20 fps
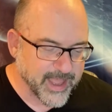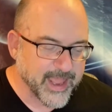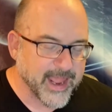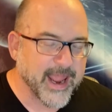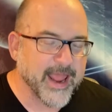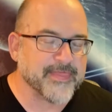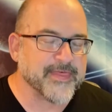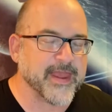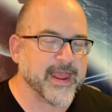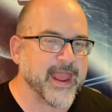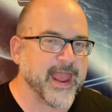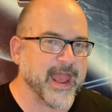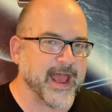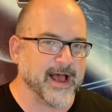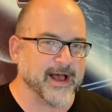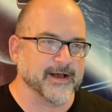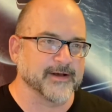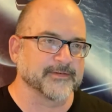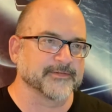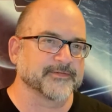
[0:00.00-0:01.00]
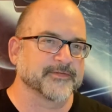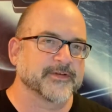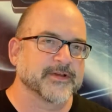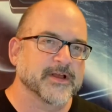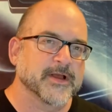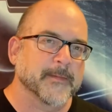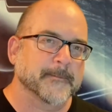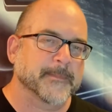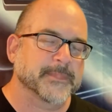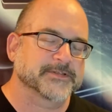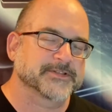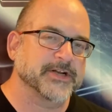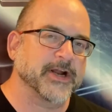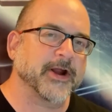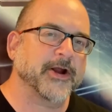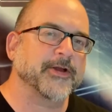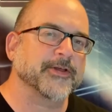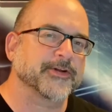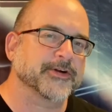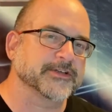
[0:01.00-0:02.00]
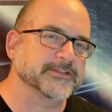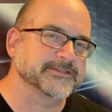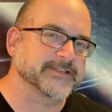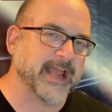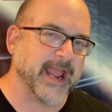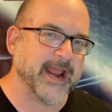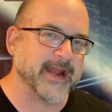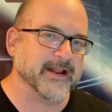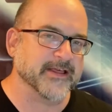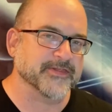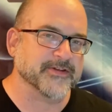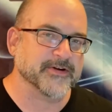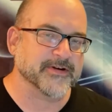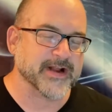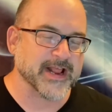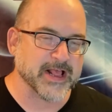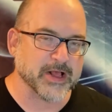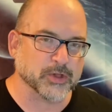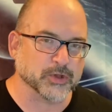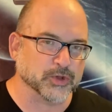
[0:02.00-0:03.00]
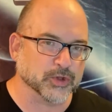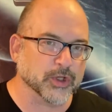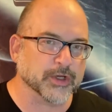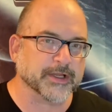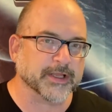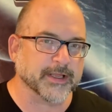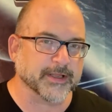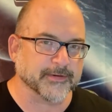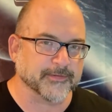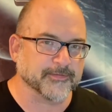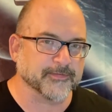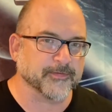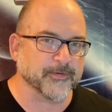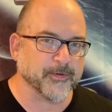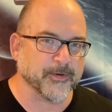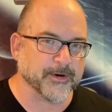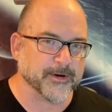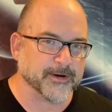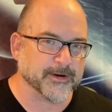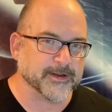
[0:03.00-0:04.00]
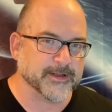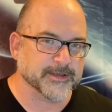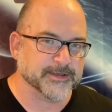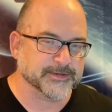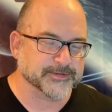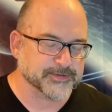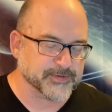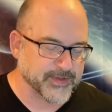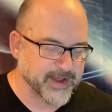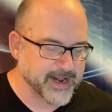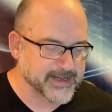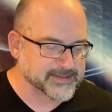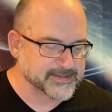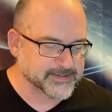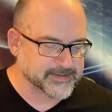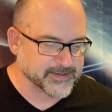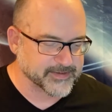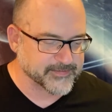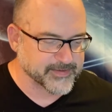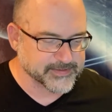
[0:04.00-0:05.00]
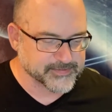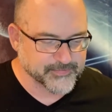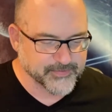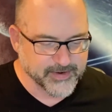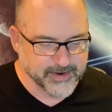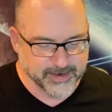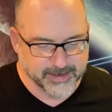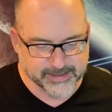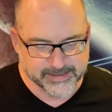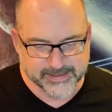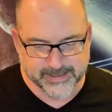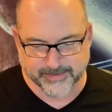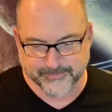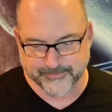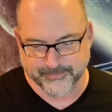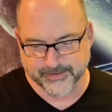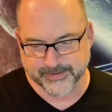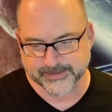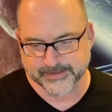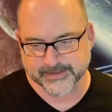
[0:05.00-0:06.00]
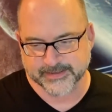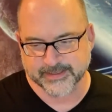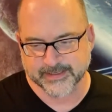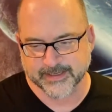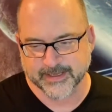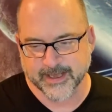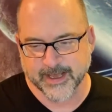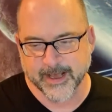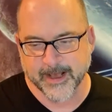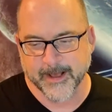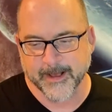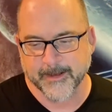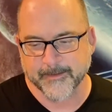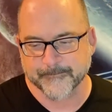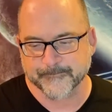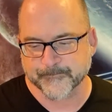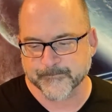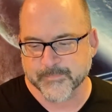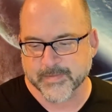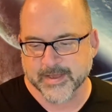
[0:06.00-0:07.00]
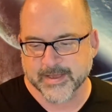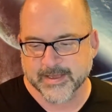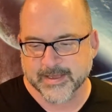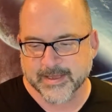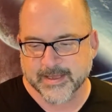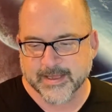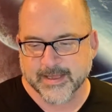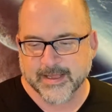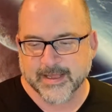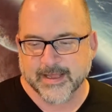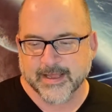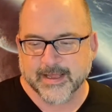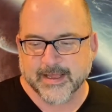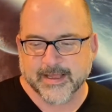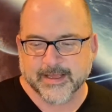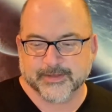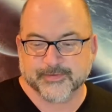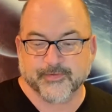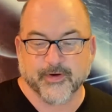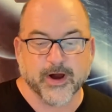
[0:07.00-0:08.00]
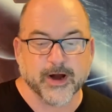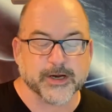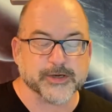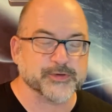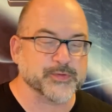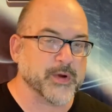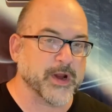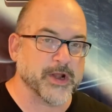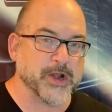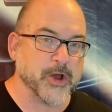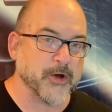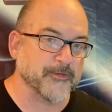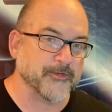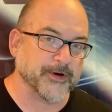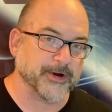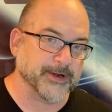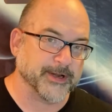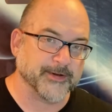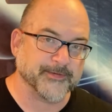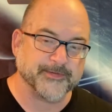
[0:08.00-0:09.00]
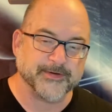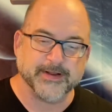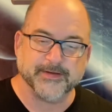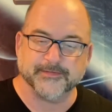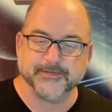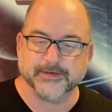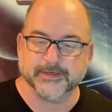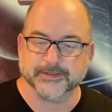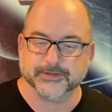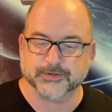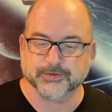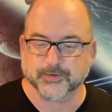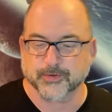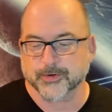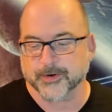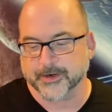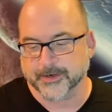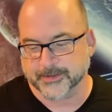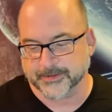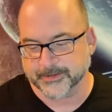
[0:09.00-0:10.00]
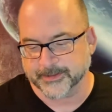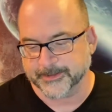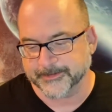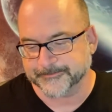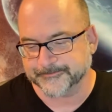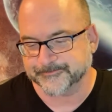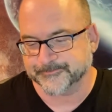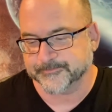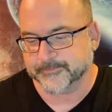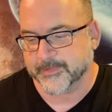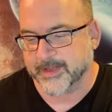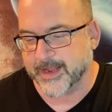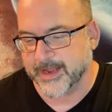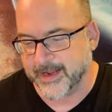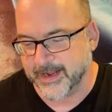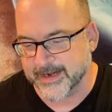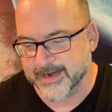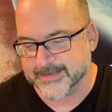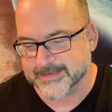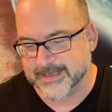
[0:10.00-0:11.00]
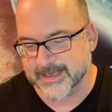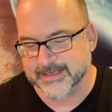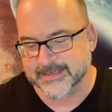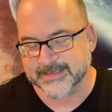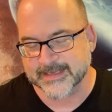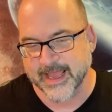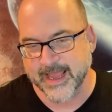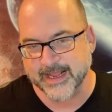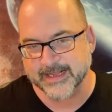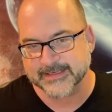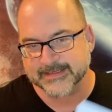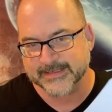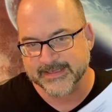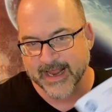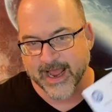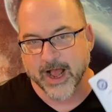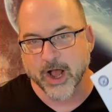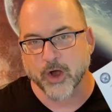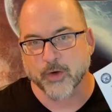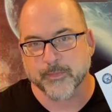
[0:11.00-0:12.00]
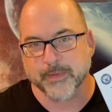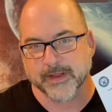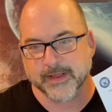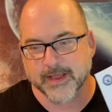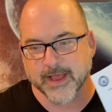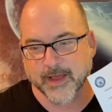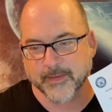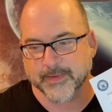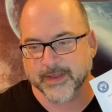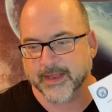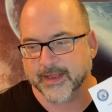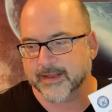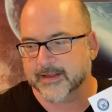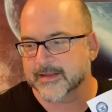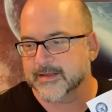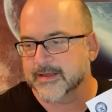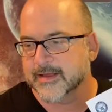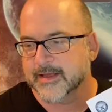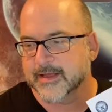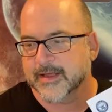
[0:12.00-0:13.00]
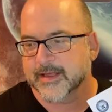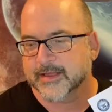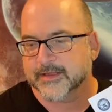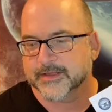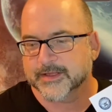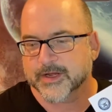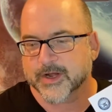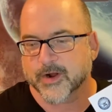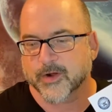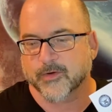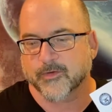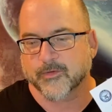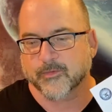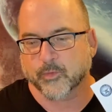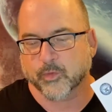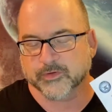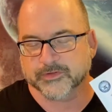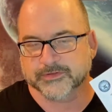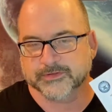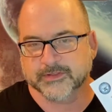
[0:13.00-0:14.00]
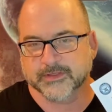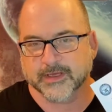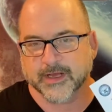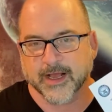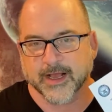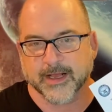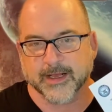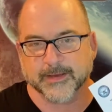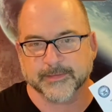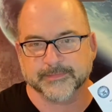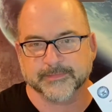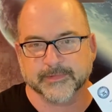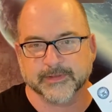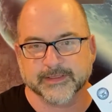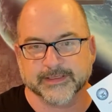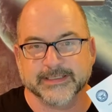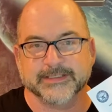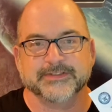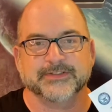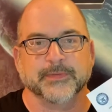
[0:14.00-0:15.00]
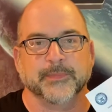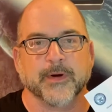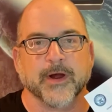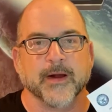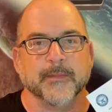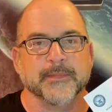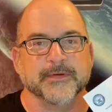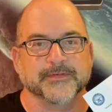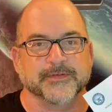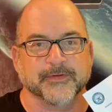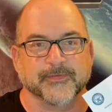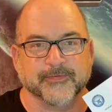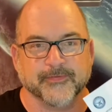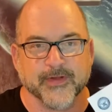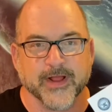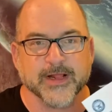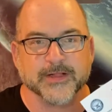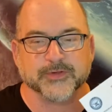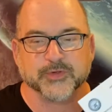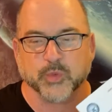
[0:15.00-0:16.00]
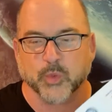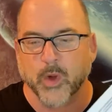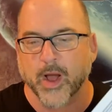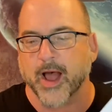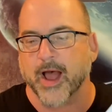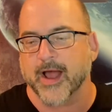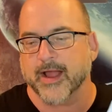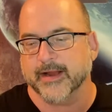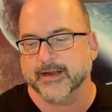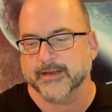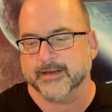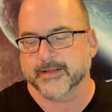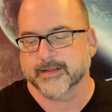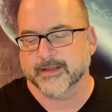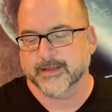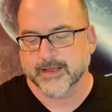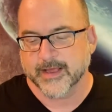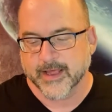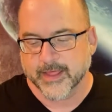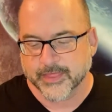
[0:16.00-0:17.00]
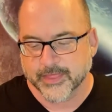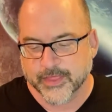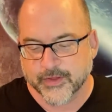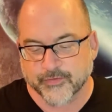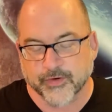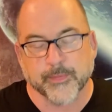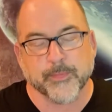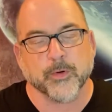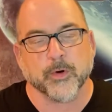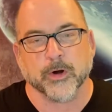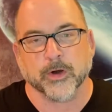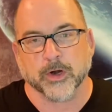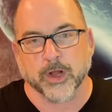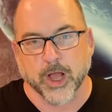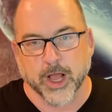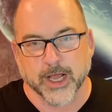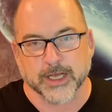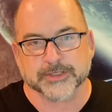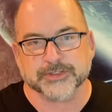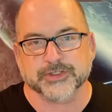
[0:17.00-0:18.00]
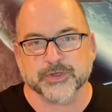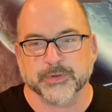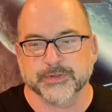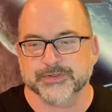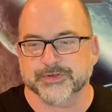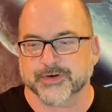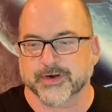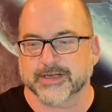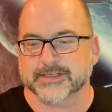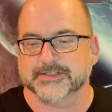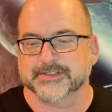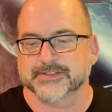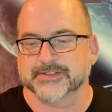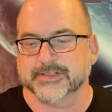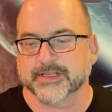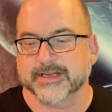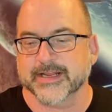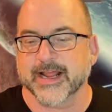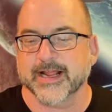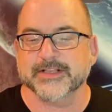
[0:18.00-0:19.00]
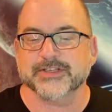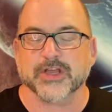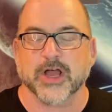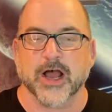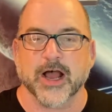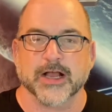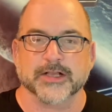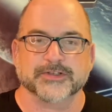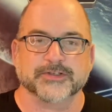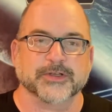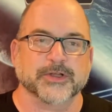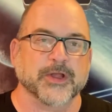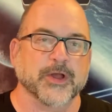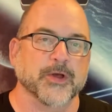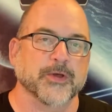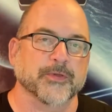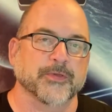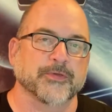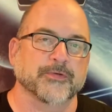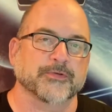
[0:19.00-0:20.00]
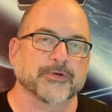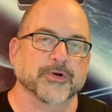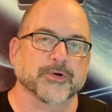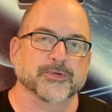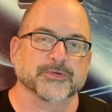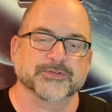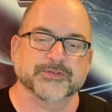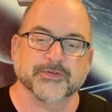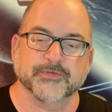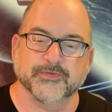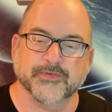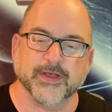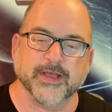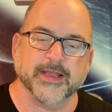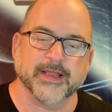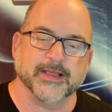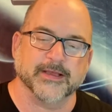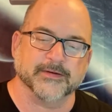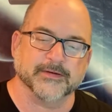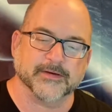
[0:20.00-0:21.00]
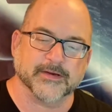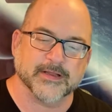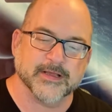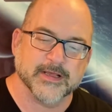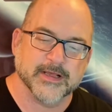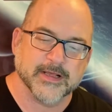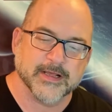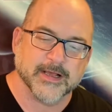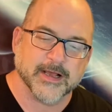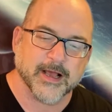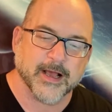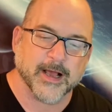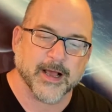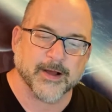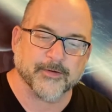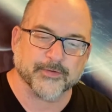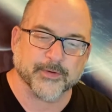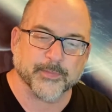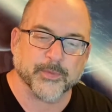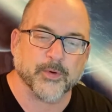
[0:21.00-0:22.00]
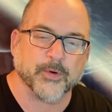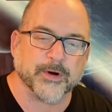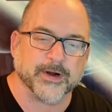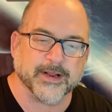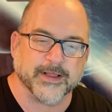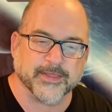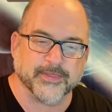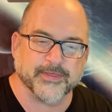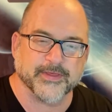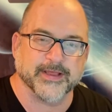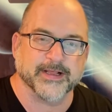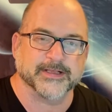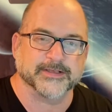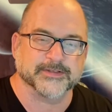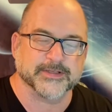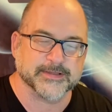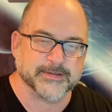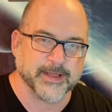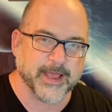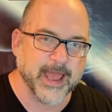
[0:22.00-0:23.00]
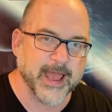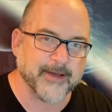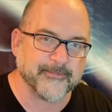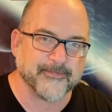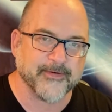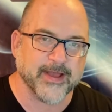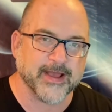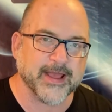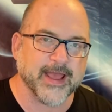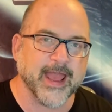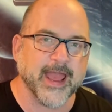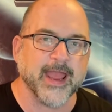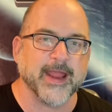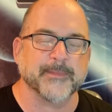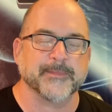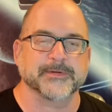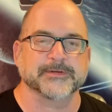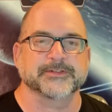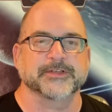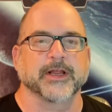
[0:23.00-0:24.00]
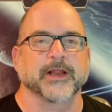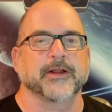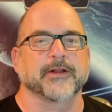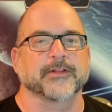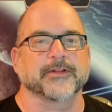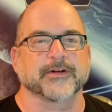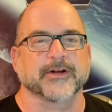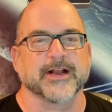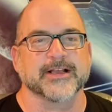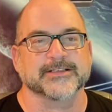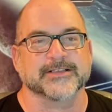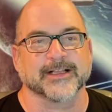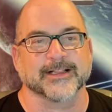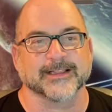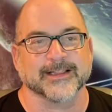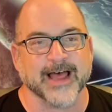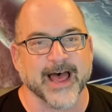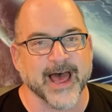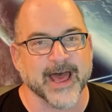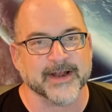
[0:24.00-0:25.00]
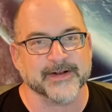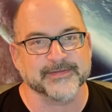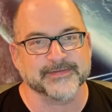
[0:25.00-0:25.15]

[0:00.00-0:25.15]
And they have particular data they're now looking for. So that's very different. As far as we know, very different even historically. And as I say, it's now becoming, at least Department of Defense wide. The report also addresses, it needs to also go through civilian reporting things. The FAA in particular has a lot of